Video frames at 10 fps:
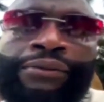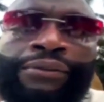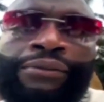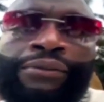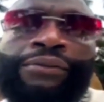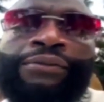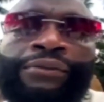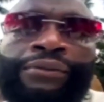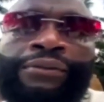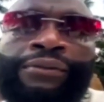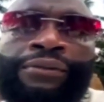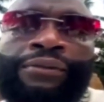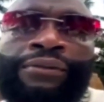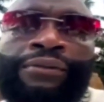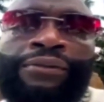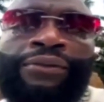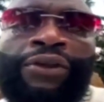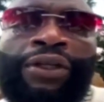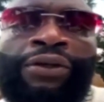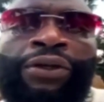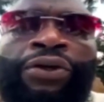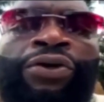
The person shown says nothing.